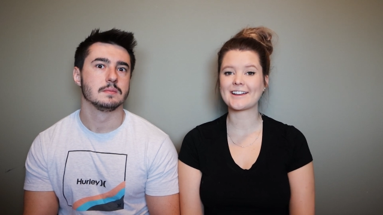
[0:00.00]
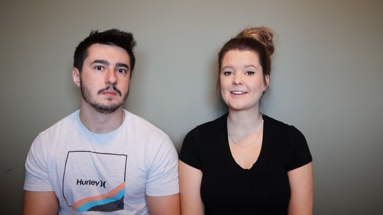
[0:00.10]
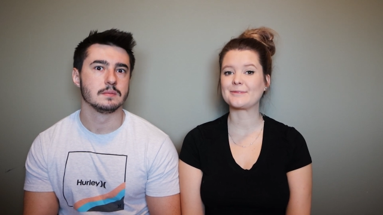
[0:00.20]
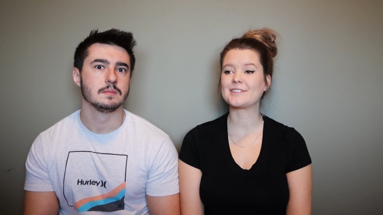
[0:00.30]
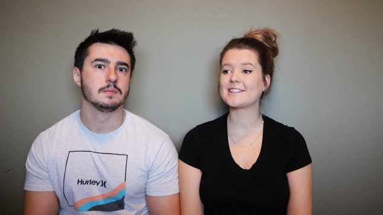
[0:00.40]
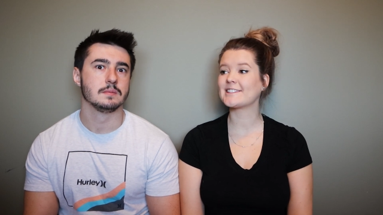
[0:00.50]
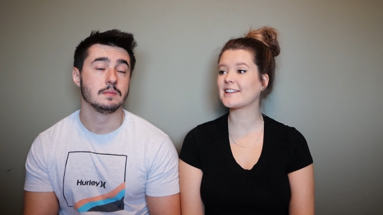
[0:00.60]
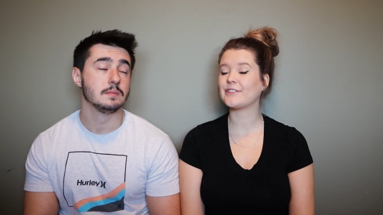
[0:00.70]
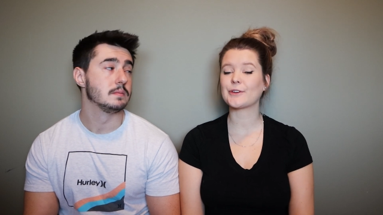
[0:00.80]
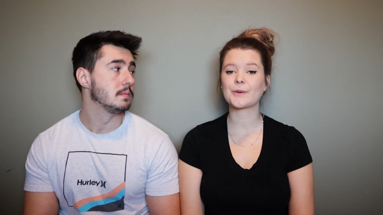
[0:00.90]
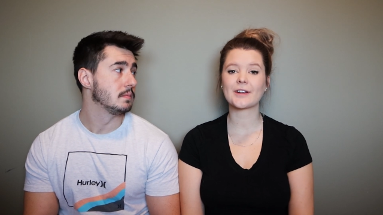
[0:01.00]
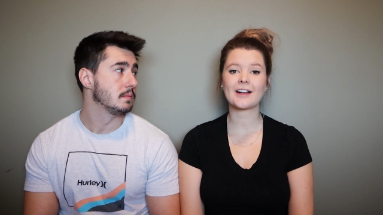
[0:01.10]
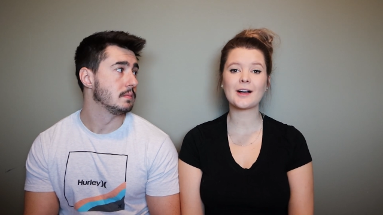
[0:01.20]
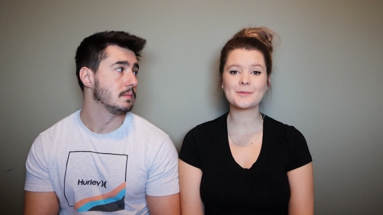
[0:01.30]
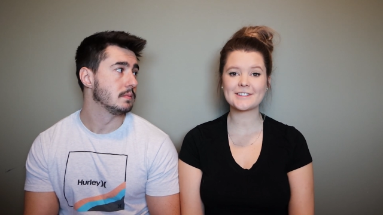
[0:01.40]
Speaker 1: Um, just to give you a
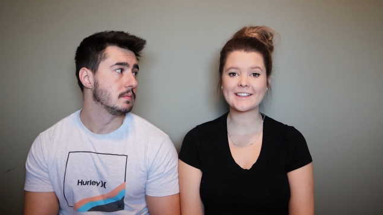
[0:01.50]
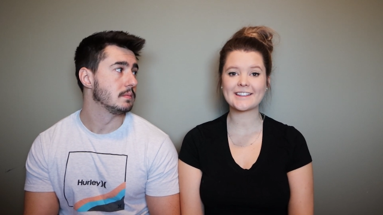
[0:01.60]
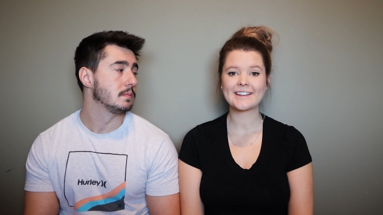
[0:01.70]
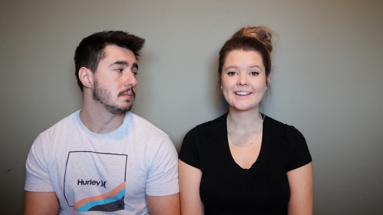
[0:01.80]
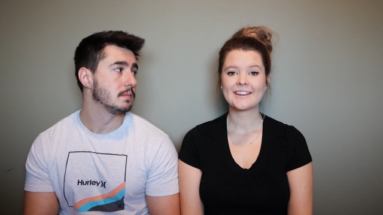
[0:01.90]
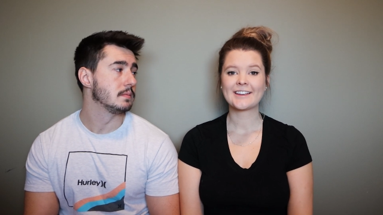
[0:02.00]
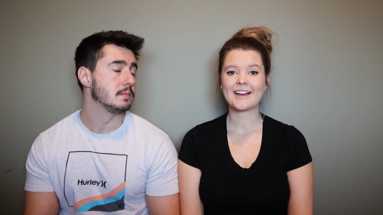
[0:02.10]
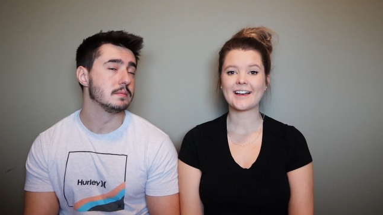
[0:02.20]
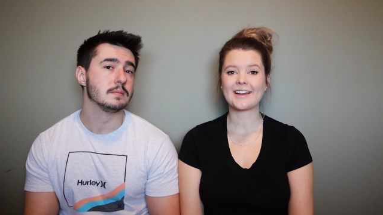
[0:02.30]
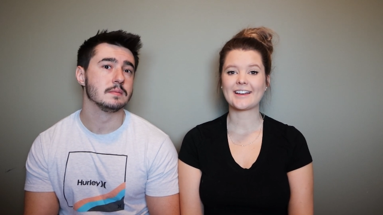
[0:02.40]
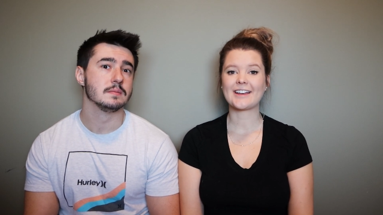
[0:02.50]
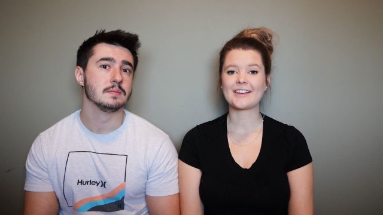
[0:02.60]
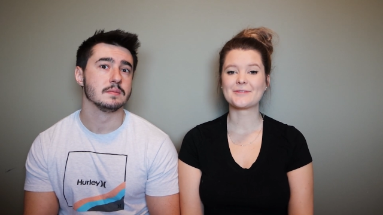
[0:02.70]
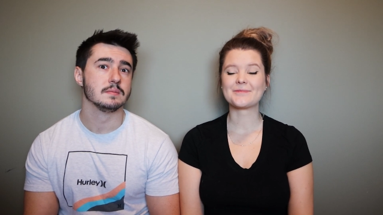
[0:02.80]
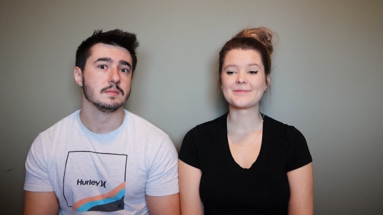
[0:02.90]
quick update,
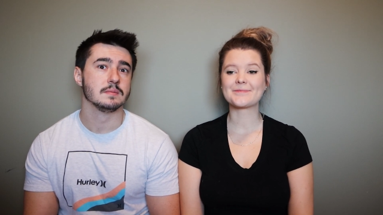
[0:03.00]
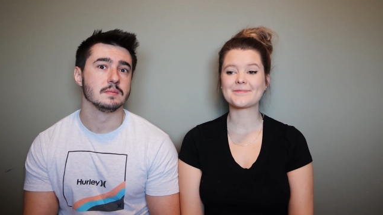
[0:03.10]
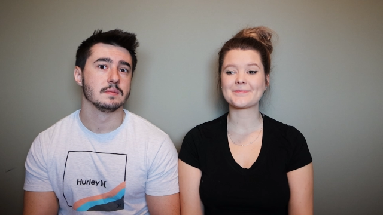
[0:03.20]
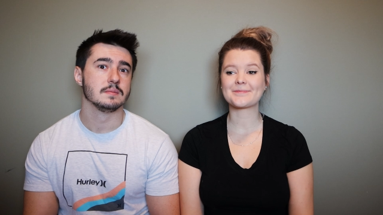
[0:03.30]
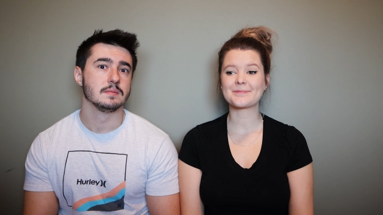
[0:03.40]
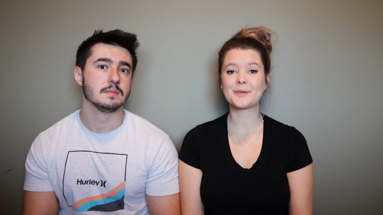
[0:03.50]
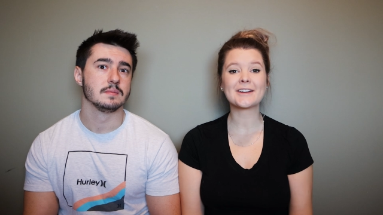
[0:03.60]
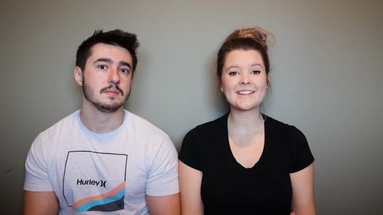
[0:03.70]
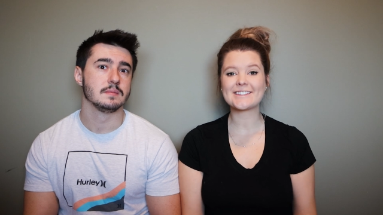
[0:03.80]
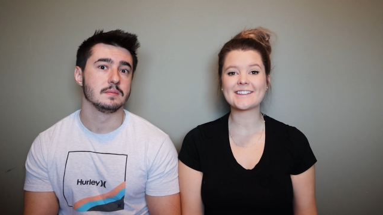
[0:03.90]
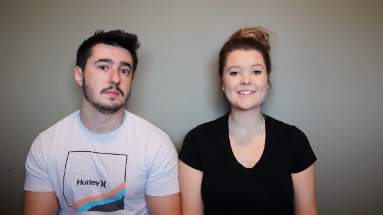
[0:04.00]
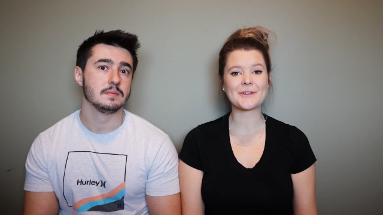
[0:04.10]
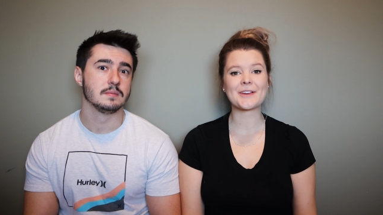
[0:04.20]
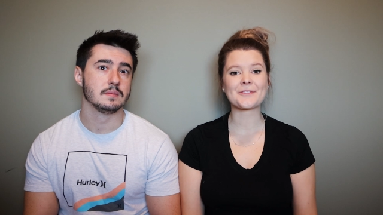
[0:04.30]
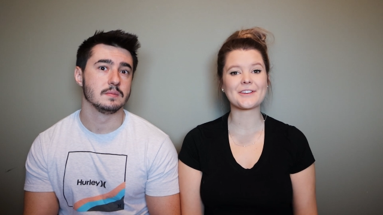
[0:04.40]
um, pregnancy is
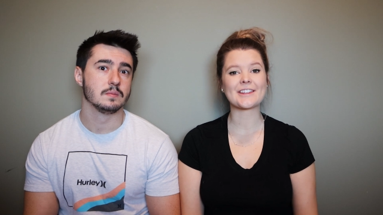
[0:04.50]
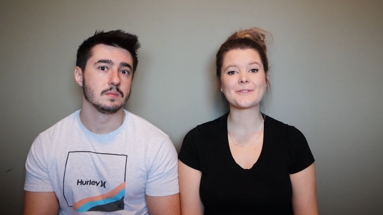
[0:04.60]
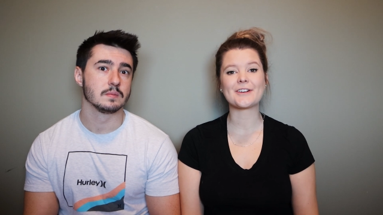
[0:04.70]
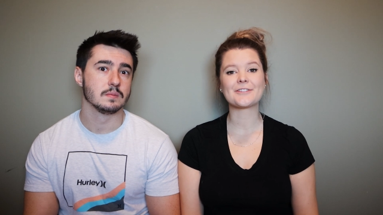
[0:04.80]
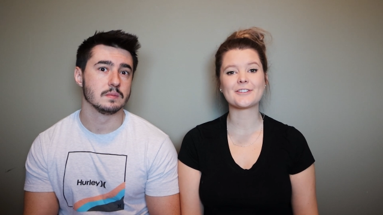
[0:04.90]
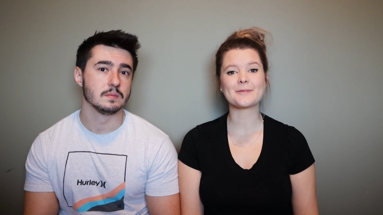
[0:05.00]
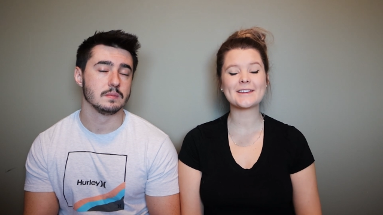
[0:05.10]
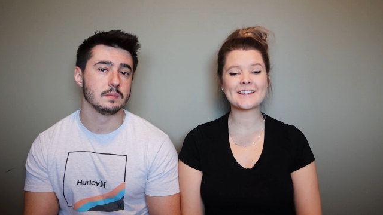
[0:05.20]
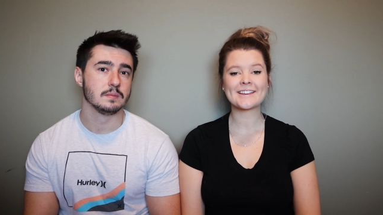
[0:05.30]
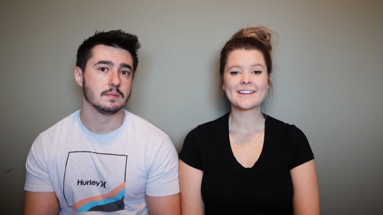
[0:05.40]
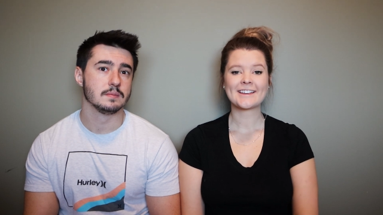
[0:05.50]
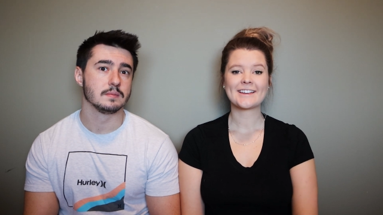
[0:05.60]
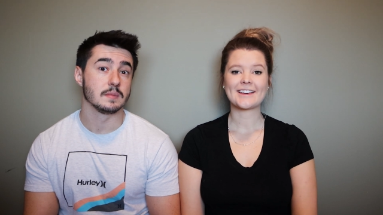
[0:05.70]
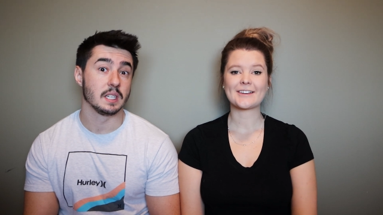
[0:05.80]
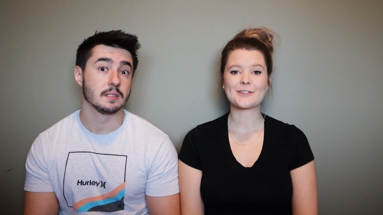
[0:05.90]
going really well for me.
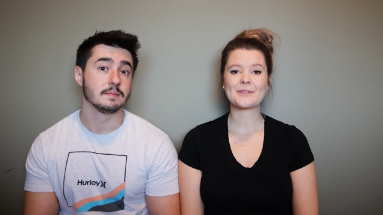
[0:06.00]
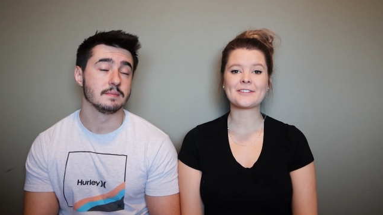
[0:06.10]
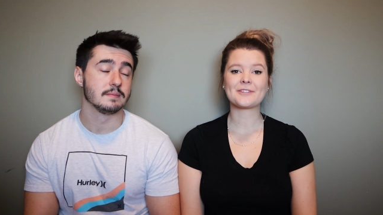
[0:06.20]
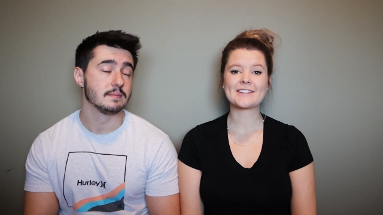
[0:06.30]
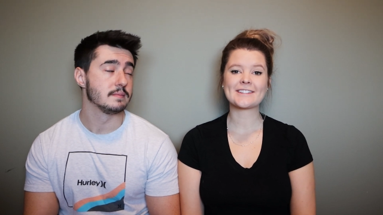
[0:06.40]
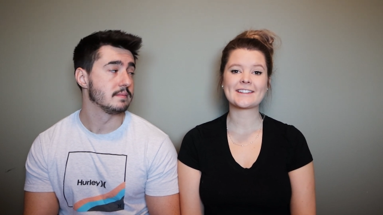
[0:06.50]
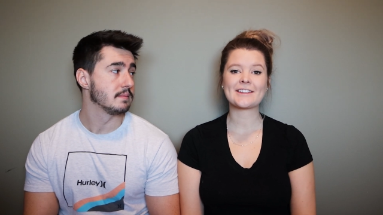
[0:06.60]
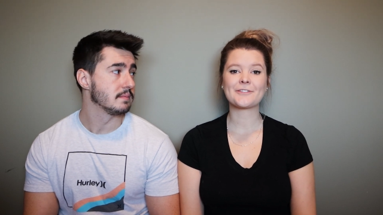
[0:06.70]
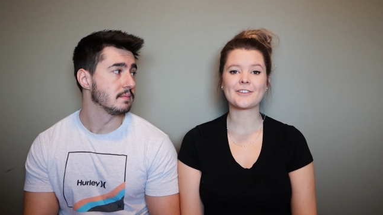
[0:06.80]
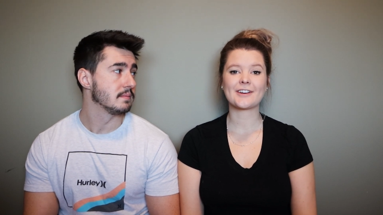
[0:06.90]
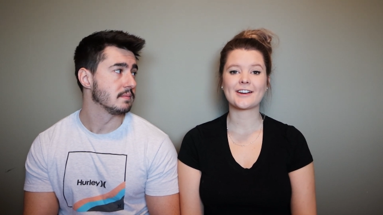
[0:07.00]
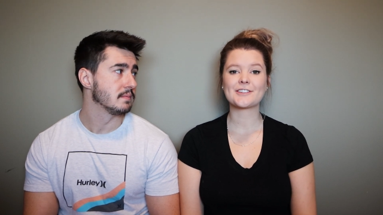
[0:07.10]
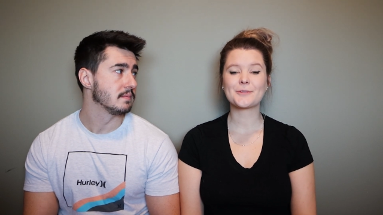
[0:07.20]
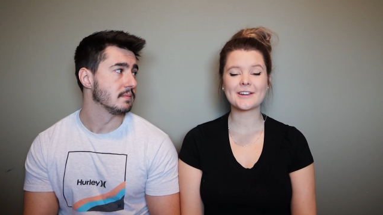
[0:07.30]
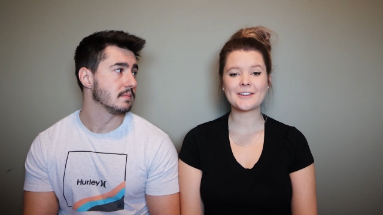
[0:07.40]
We went recently for
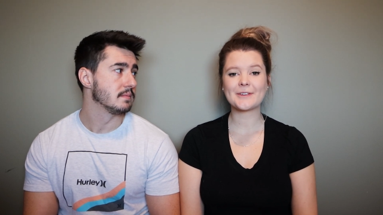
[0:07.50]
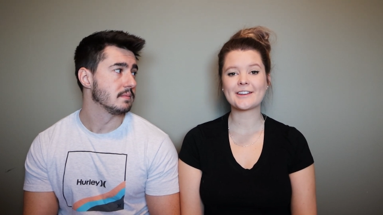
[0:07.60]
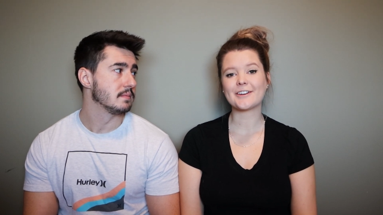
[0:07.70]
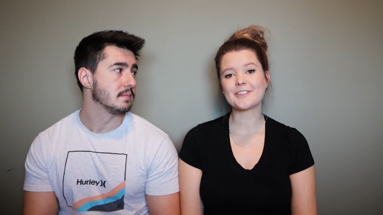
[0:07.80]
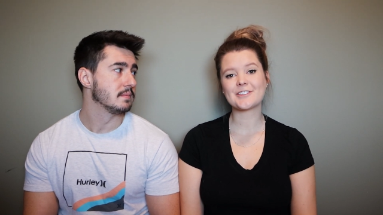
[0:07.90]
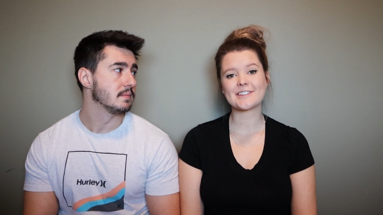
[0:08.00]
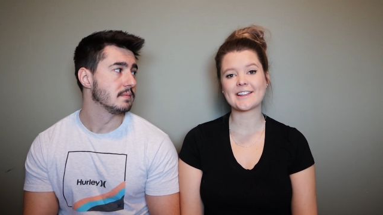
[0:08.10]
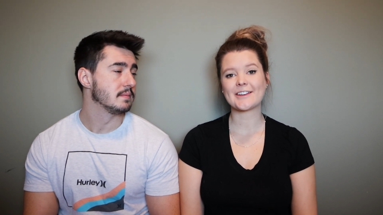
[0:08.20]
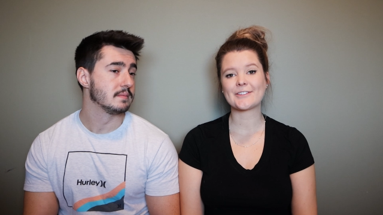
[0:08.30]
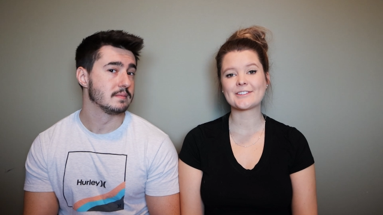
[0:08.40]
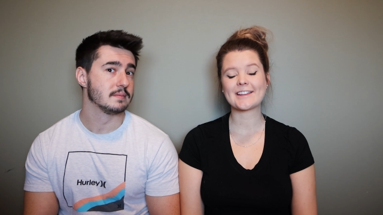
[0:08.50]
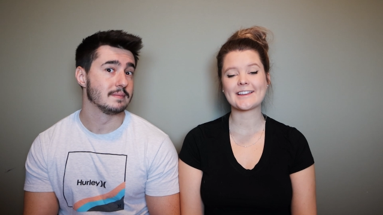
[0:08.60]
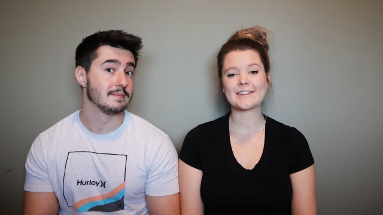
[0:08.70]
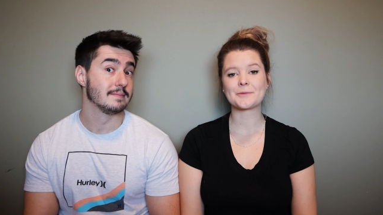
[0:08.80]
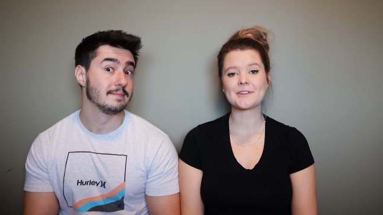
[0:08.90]
a 20 week
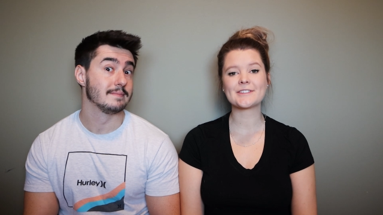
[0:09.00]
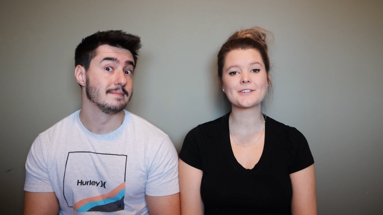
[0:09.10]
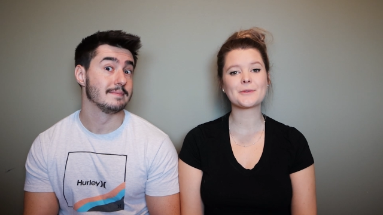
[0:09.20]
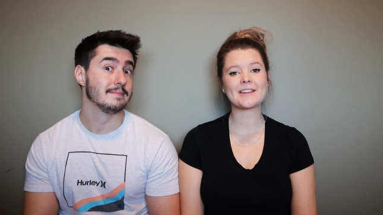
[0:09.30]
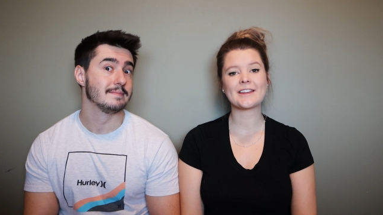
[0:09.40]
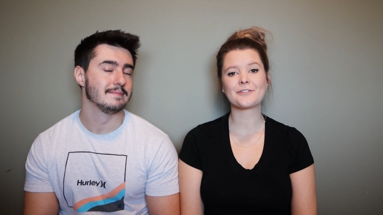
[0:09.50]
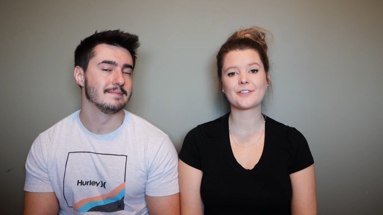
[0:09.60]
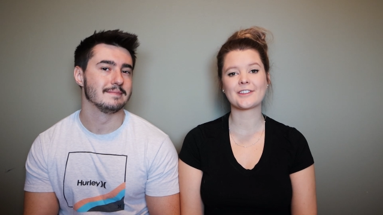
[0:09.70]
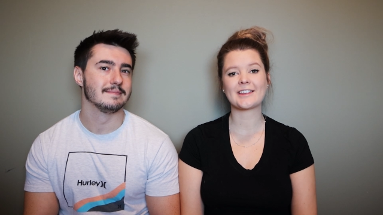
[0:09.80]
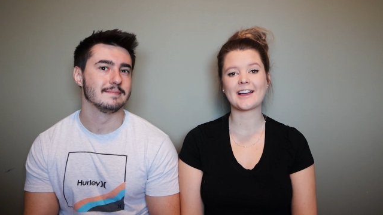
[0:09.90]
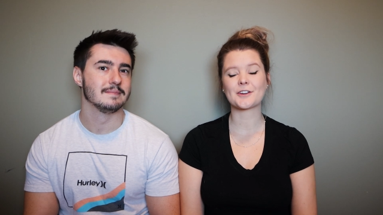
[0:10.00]
ultrasound and we're still waiting for the